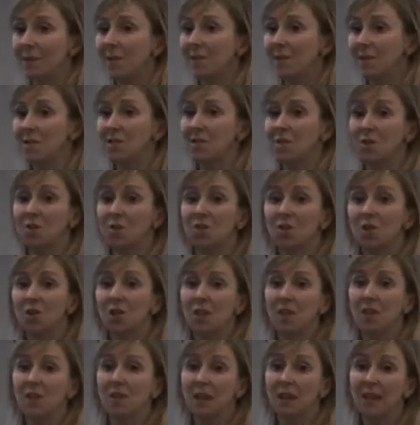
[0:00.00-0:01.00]
as such,
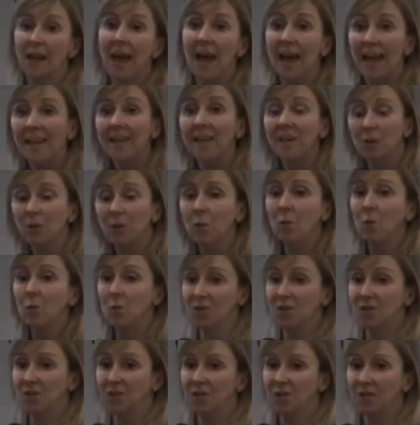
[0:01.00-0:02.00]
they can do
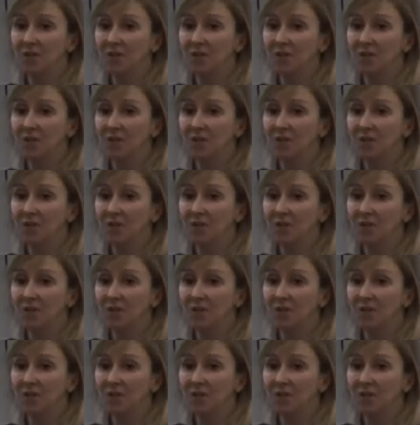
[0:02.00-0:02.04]
it.